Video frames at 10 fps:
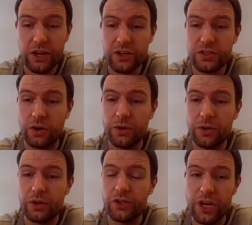
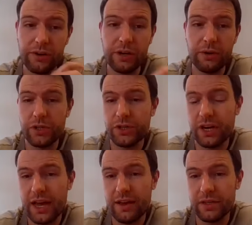So generally, what you're going
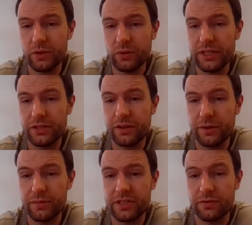to have in your lease
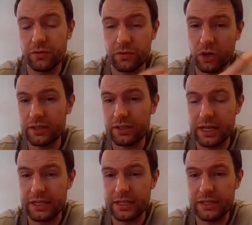agreements, if you've got
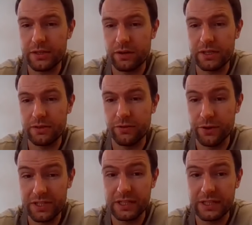a decent
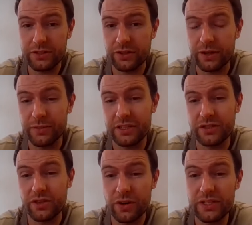written lease agreement,
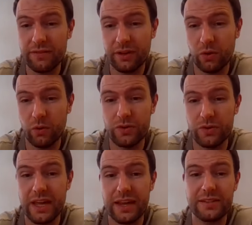it's going to have a
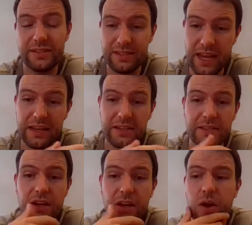clause that says,